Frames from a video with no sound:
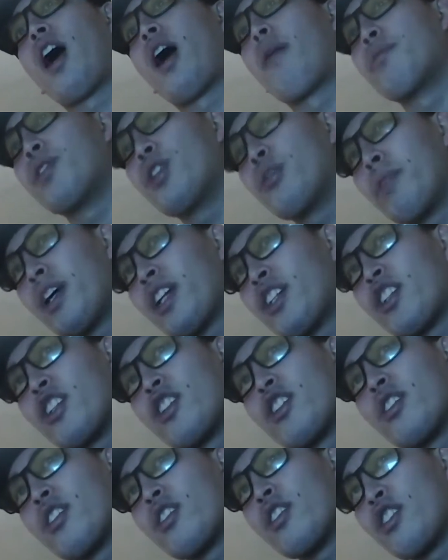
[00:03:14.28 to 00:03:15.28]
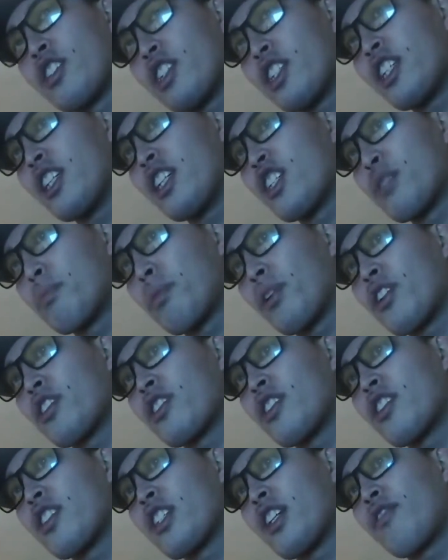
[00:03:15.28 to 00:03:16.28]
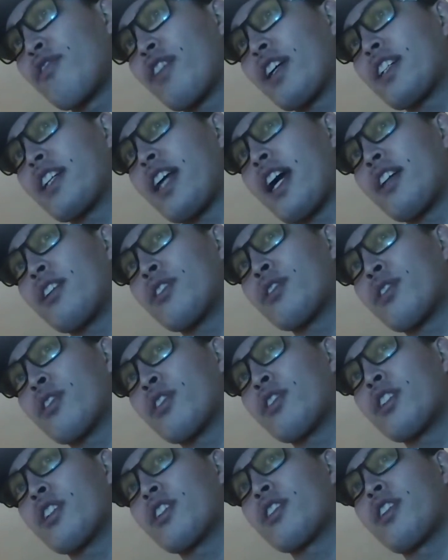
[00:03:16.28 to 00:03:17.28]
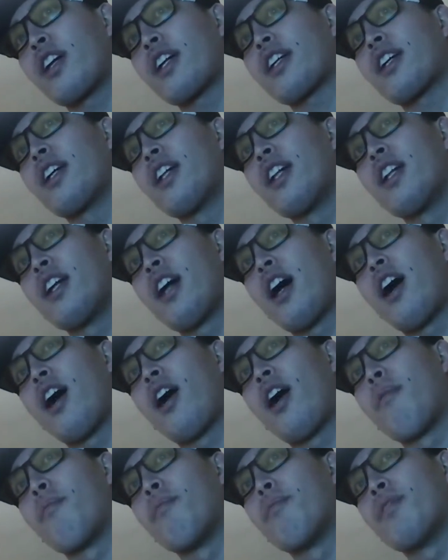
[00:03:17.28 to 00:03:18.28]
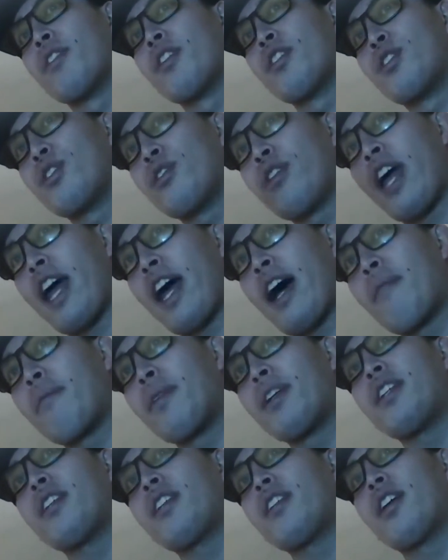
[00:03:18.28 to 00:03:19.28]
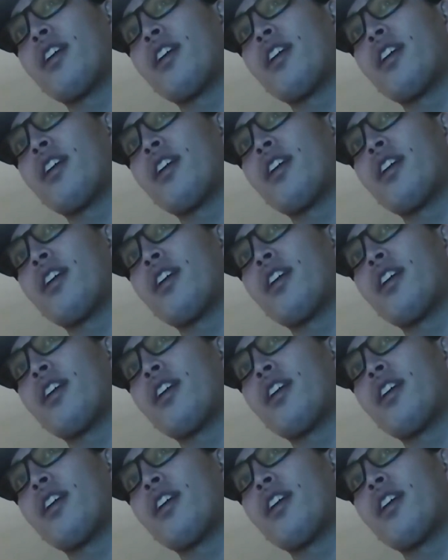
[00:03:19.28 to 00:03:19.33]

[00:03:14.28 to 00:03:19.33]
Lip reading: You mentioned seeing spirits and stuff like that earlier. Like, do you have any